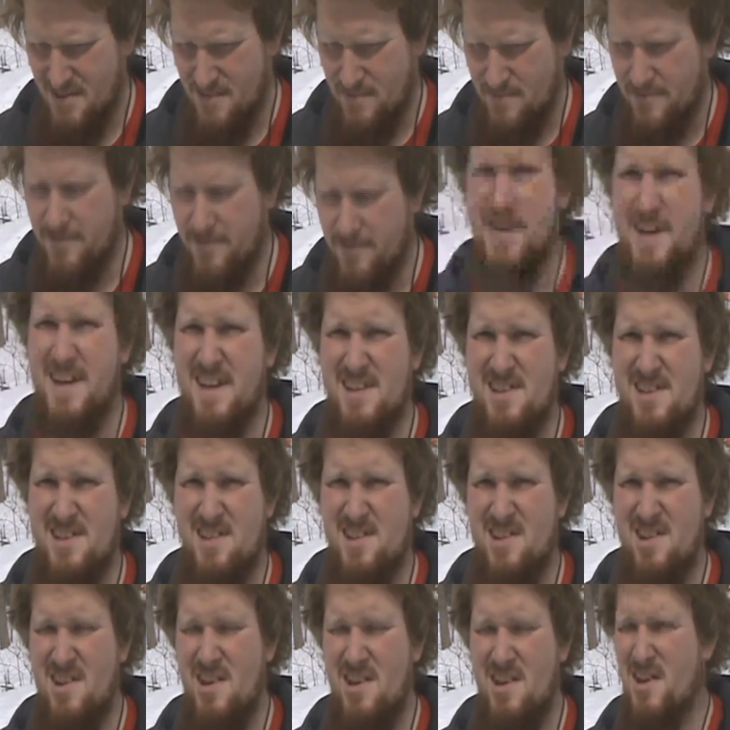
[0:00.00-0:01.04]
fittings
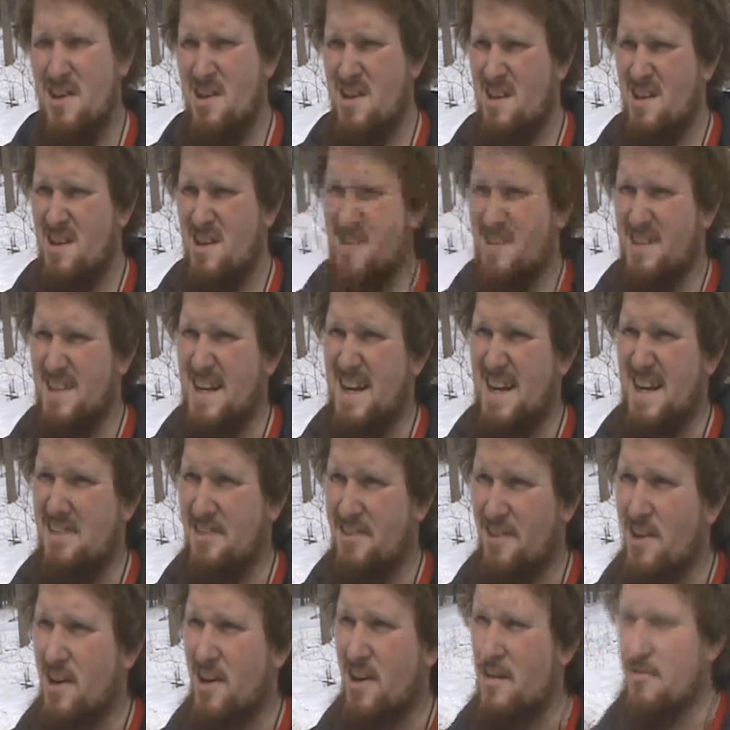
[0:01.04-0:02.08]
that I
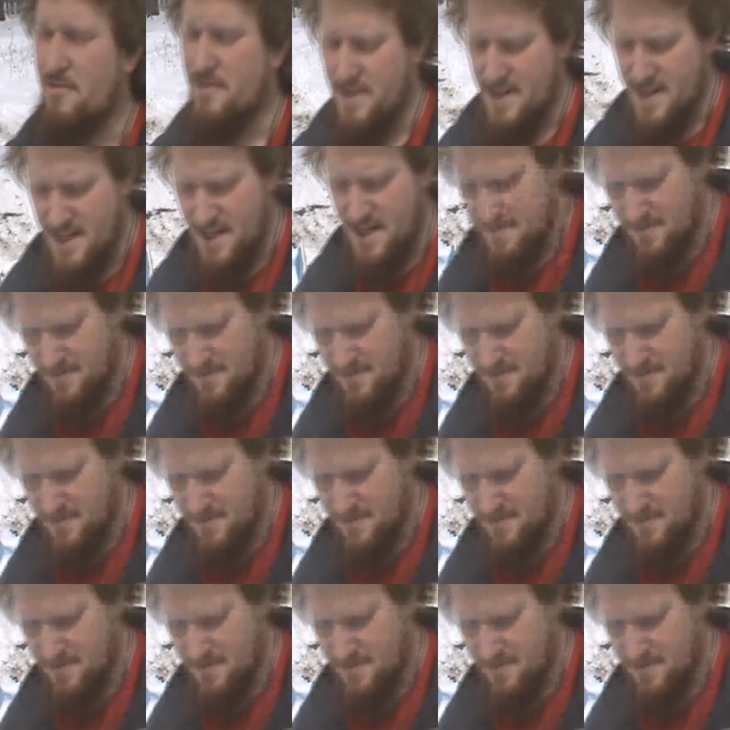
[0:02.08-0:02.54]
thought I would need